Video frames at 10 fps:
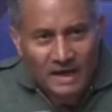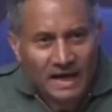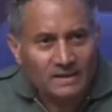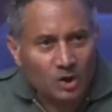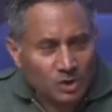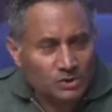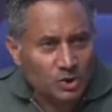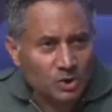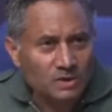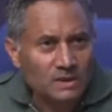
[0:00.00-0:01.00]
and
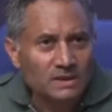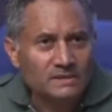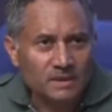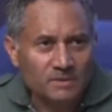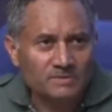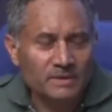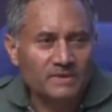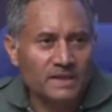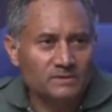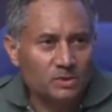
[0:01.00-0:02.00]
also some of them
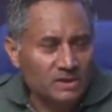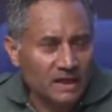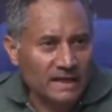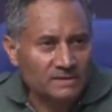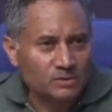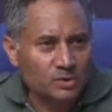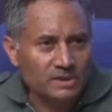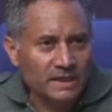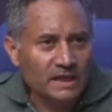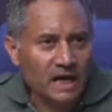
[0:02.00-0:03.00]
were utilized
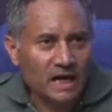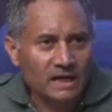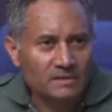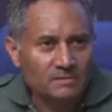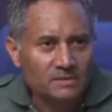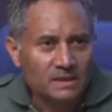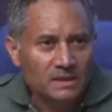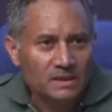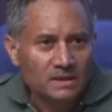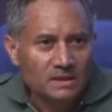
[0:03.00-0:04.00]
using our
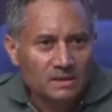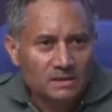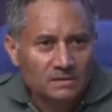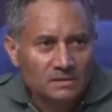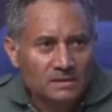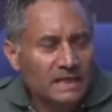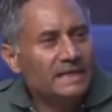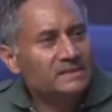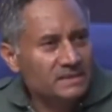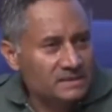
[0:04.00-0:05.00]

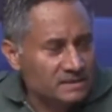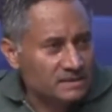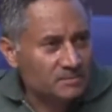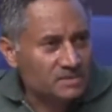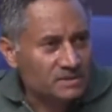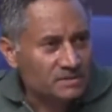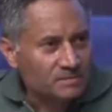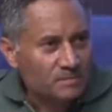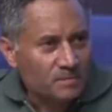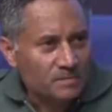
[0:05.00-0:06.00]
legacy systems
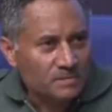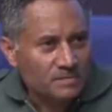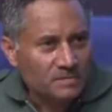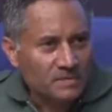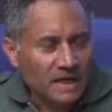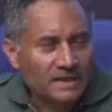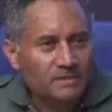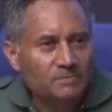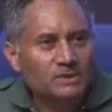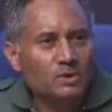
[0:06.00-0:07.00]

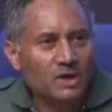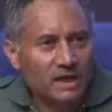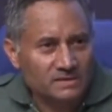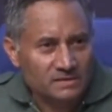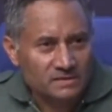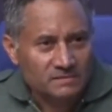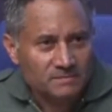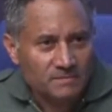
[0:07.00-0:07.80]
like Pechoras